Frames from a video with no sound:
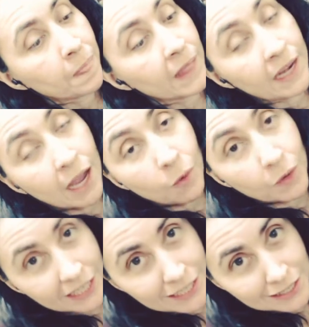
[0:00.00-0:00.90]
and I
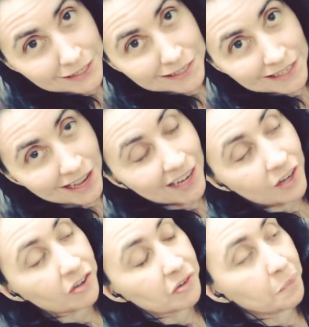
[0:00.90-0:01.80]
went into this
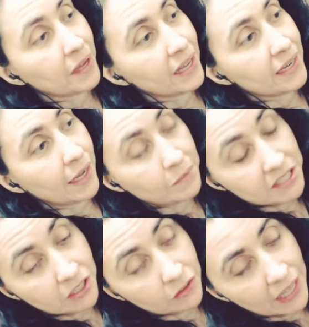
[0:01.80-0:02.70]
tired, but I'm
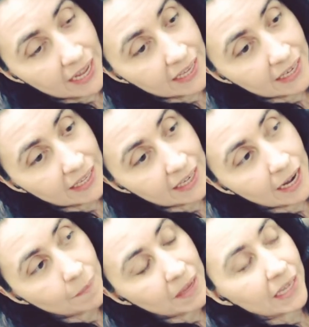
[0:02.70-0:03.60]
still liking it.
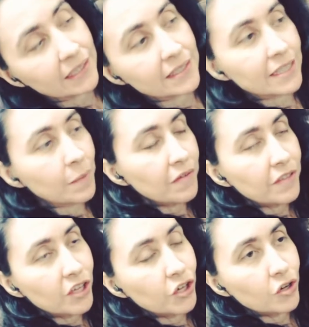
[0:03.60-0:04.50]
I mean, some of
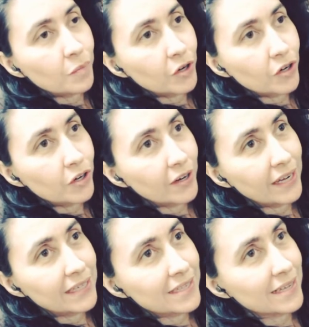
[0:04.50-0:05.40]
the humor
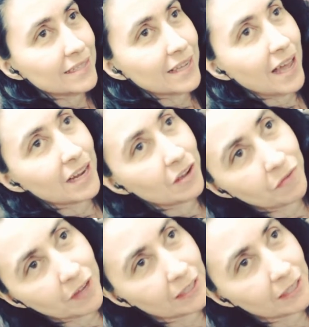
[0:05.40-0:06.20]
is kind of,